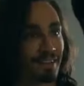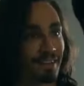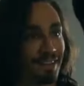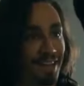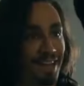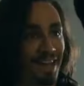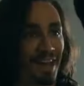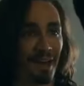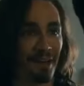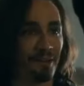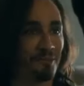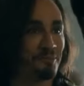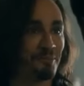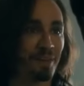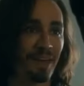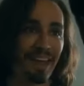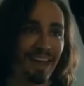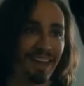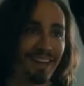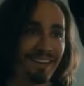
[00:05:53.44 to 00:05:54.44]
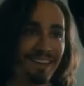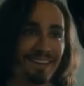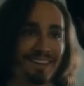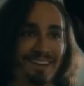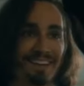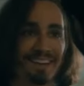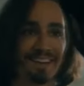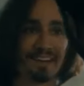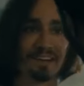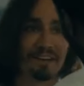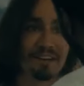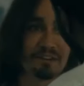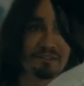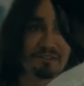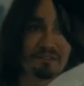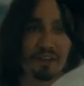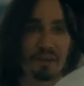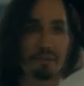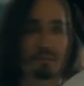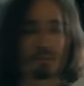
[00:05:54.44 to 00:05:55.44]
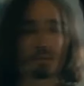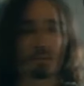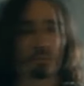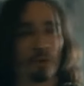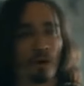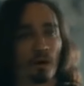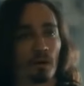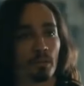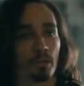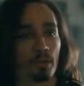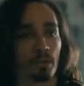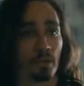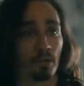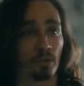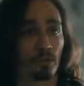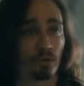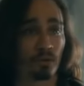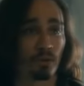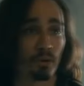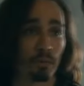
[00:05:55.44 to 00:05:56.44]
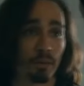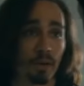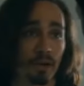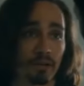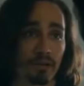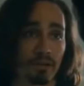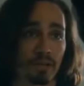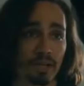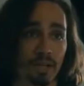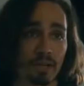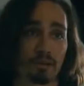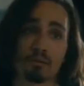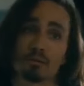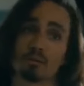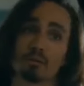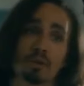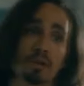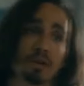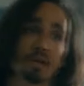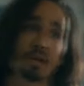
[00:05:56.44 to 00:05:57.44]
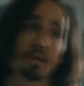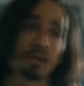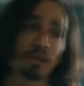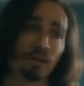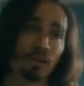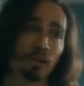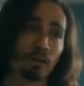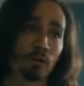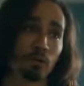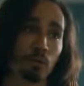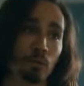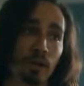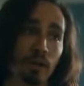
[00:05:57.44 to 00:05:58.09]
Yeah, man. Family barbecues are about to get real